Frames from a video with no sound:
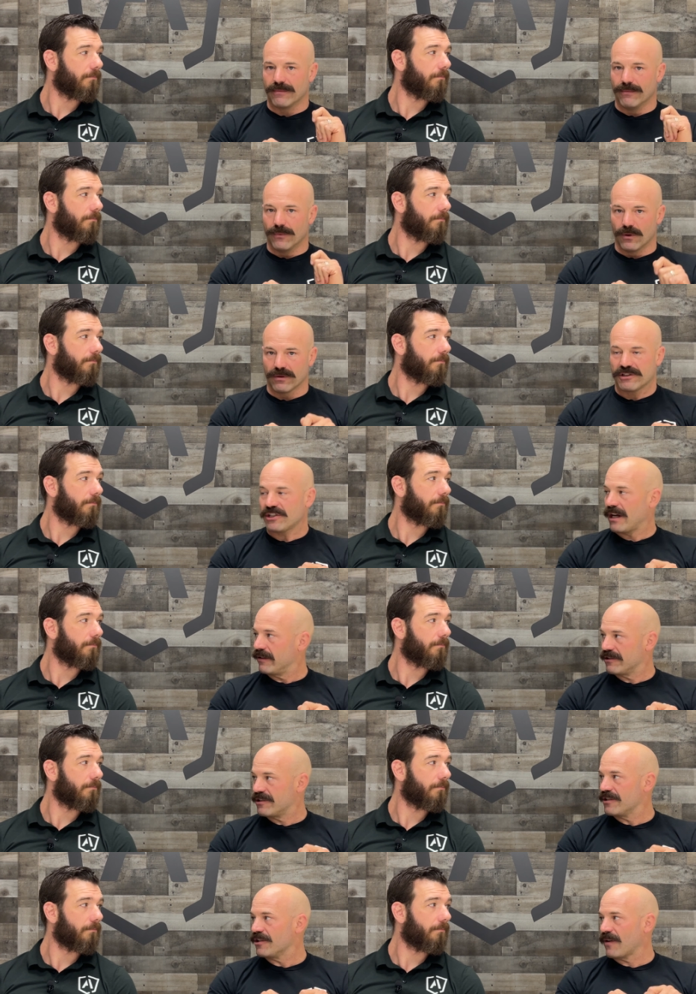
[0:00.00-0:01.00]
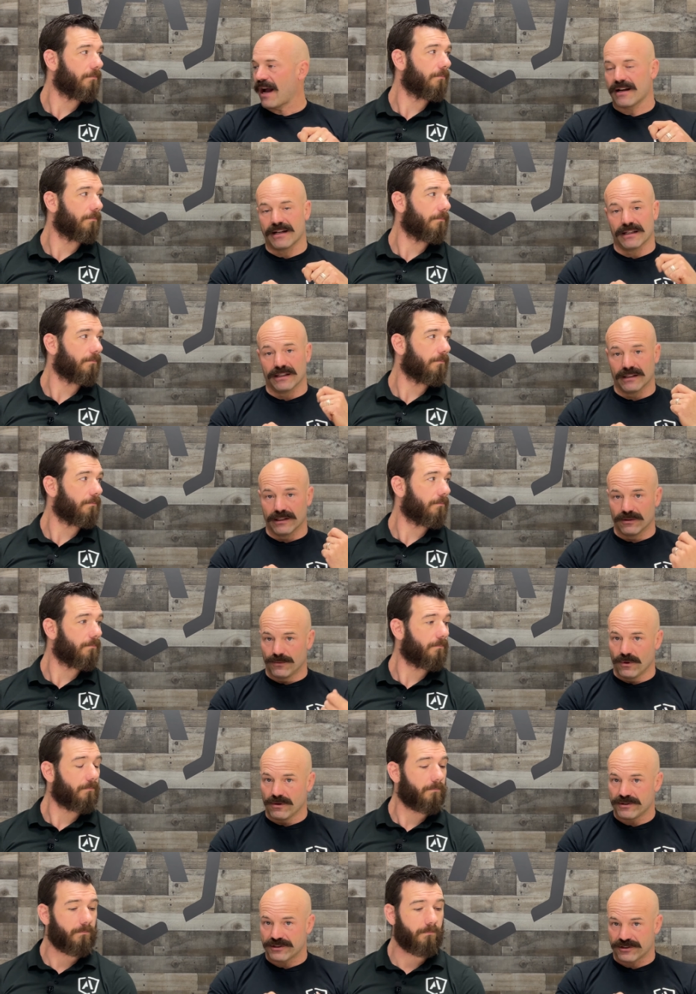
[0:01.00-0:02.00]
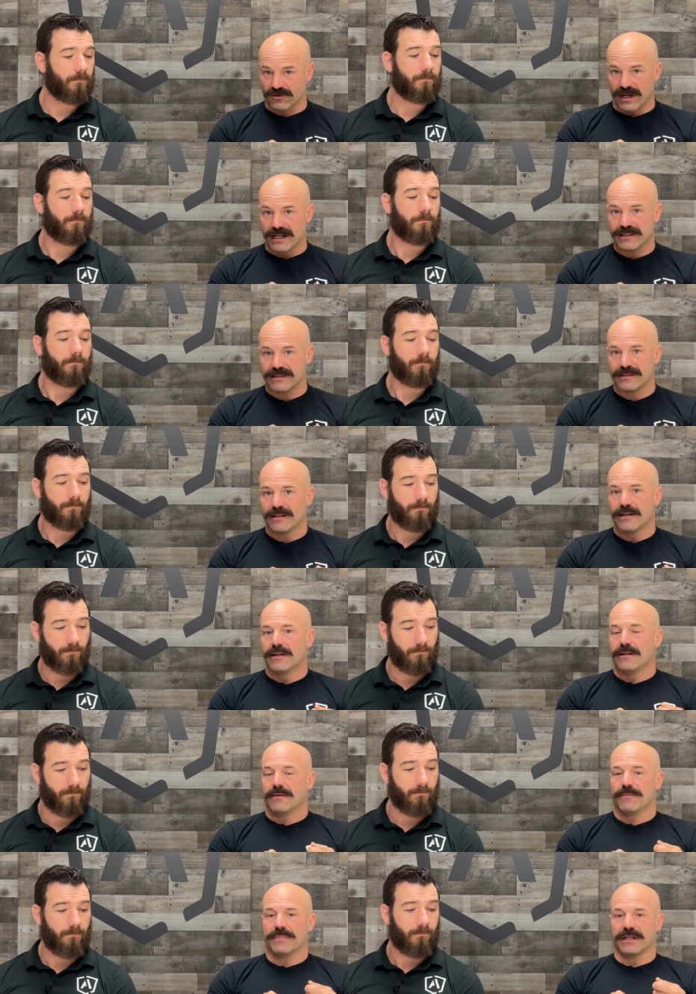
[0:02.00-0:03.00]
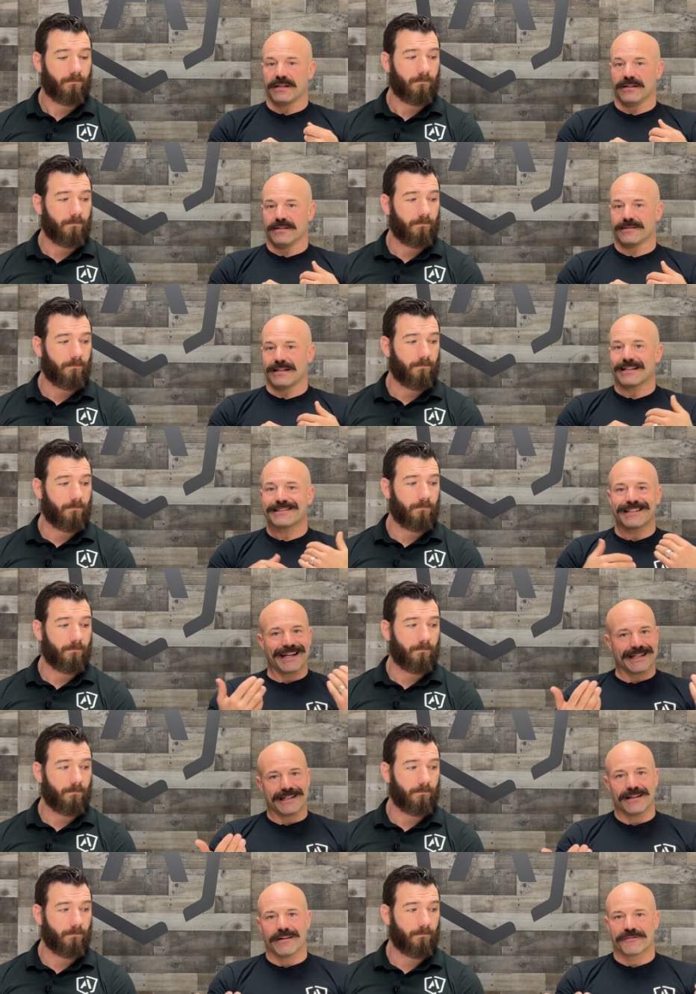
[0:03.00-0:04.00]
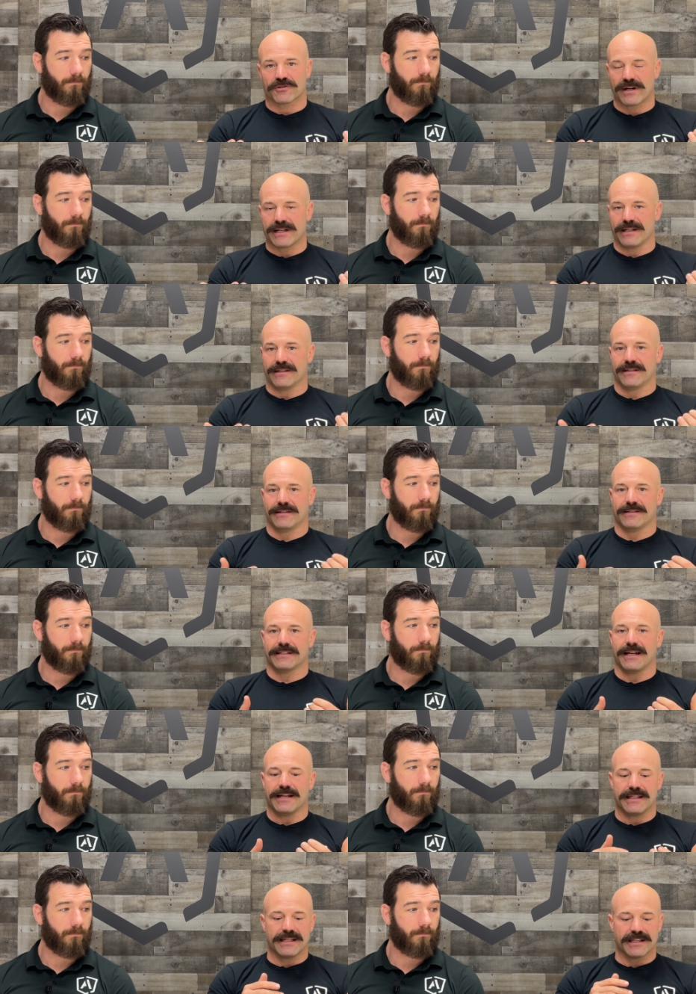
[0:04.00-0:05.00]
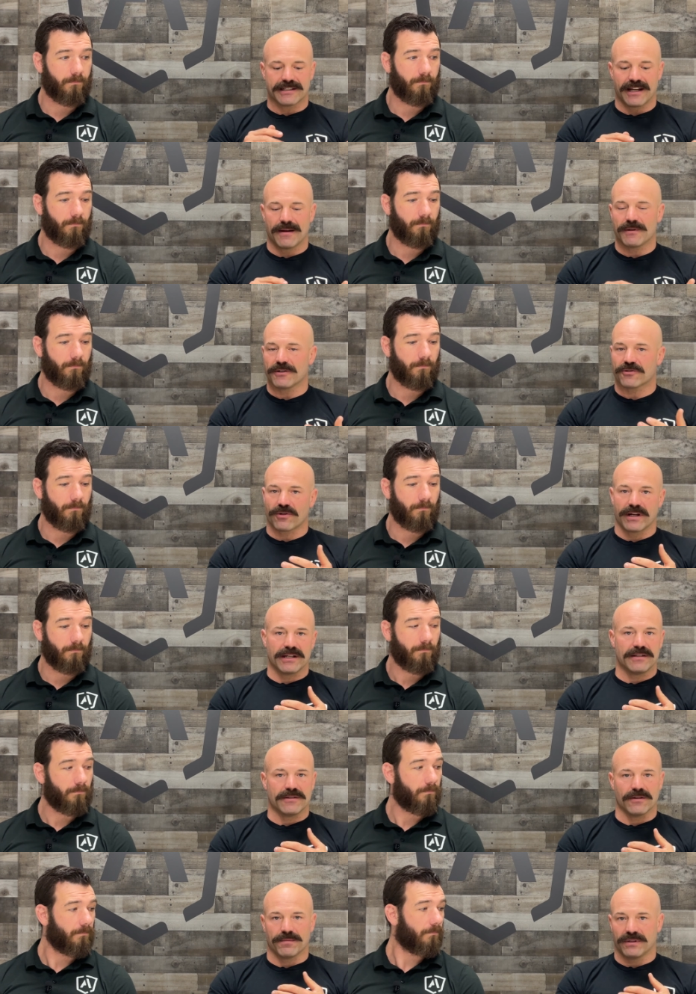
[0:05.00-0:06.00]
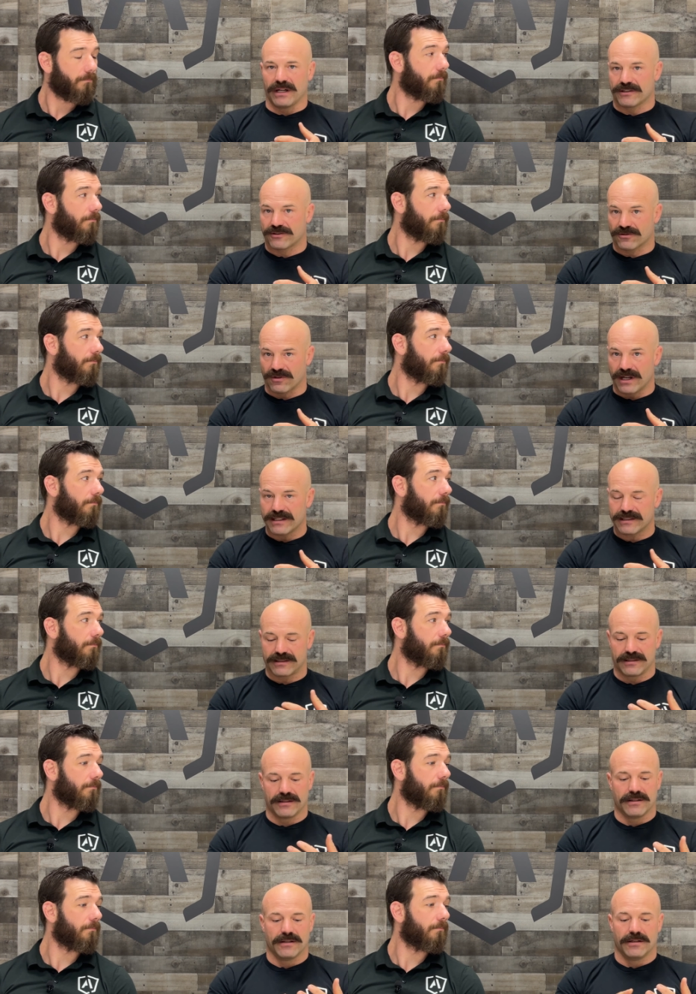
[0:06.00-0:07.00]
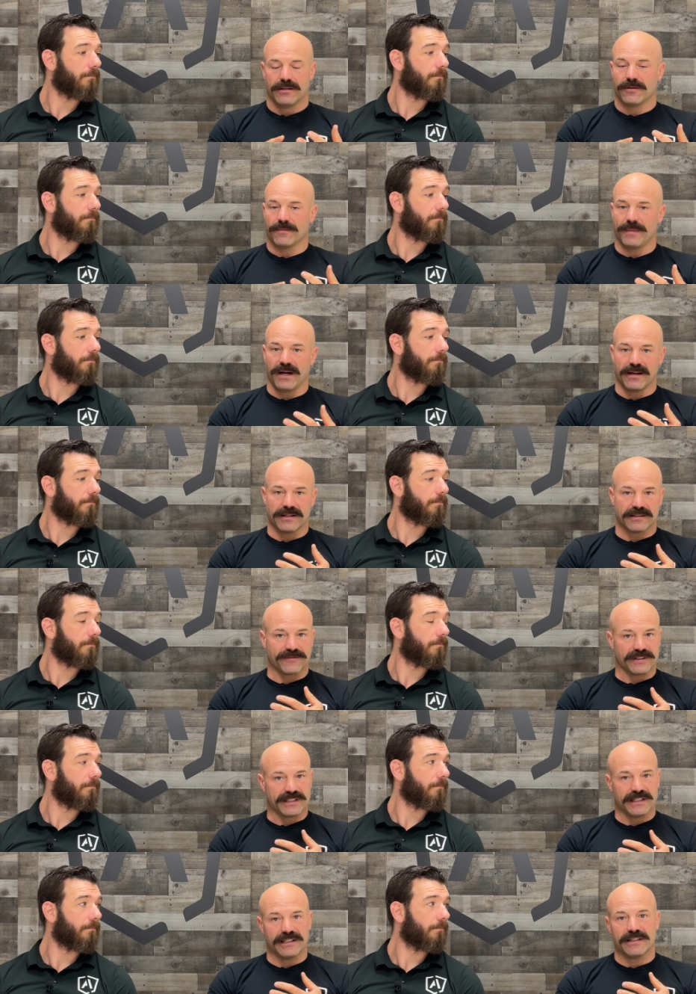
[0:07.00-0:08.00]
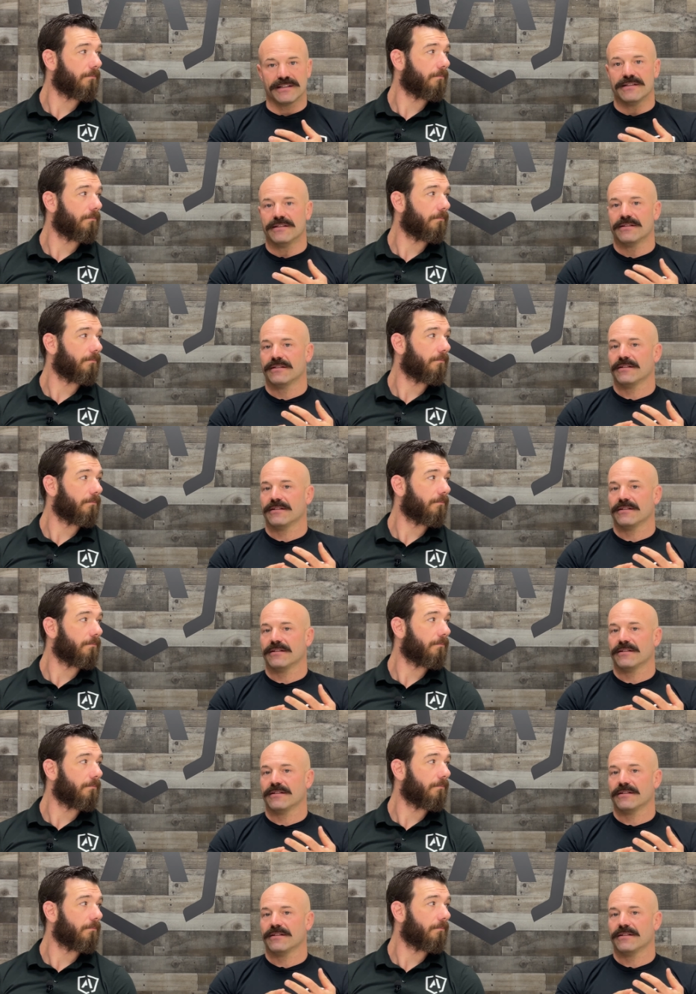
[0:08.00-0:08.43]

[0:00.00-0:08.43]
Speaker 1: more challenging. You're adding a little more stress, because that's the idea of training, is that each time you train, you apply stress, your body is fatigued,